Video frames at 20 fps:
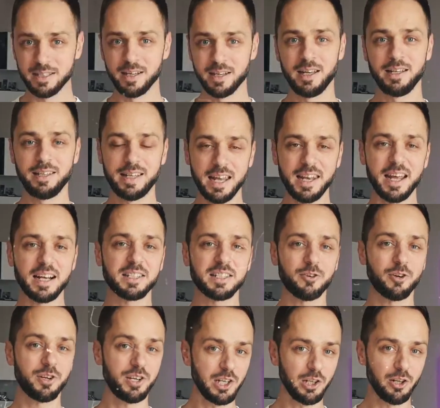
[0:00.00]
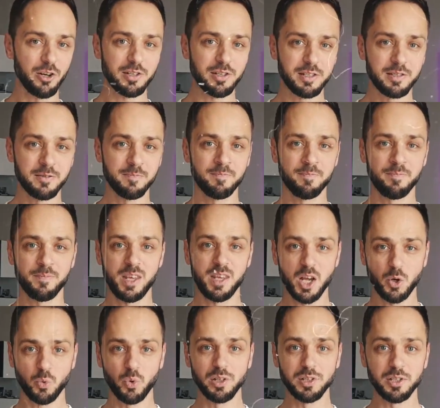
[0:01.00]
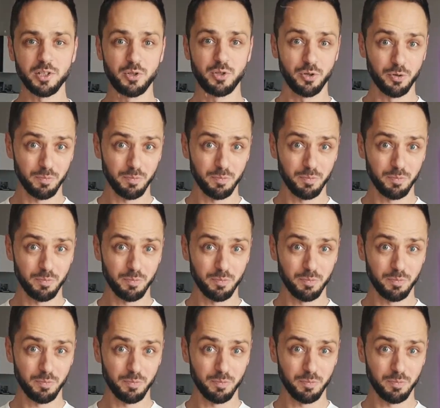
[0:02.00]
10 extra kilos equals to...